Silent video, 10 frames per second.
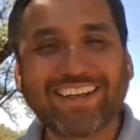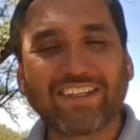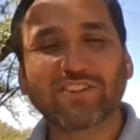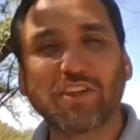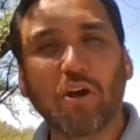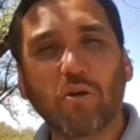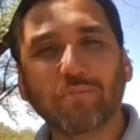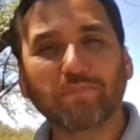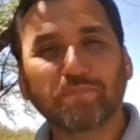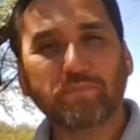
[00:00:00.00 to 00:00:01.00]
So
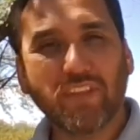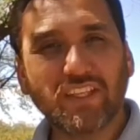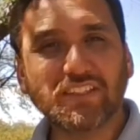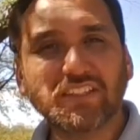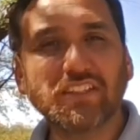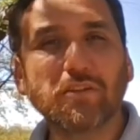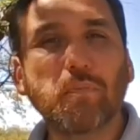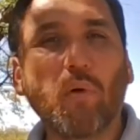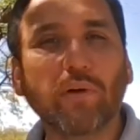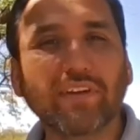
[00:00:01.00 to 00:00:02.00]
this is an
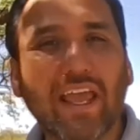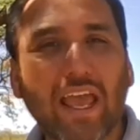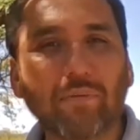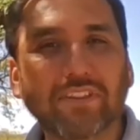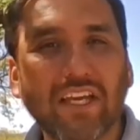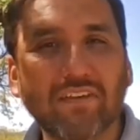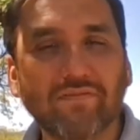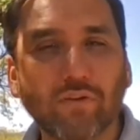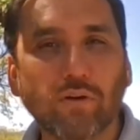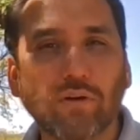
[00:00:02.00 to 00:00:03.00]
important habitat
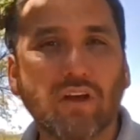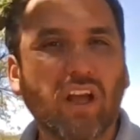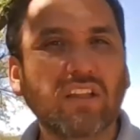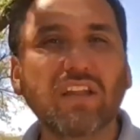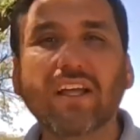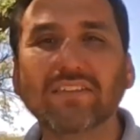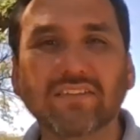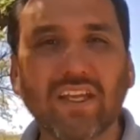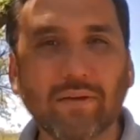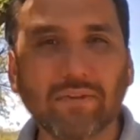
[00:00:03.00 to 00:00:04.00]
for lots of
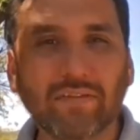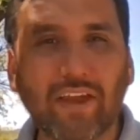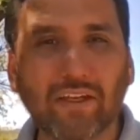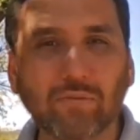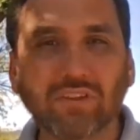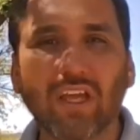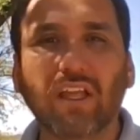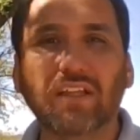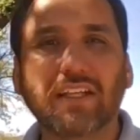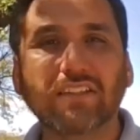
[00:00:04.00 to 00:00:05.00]
types of animals,
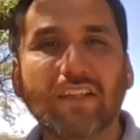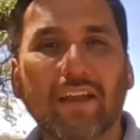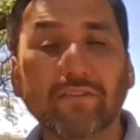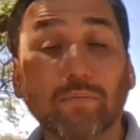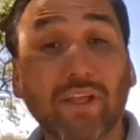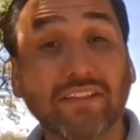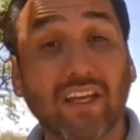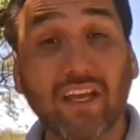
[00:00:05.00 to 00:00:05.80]
lots of types of plants.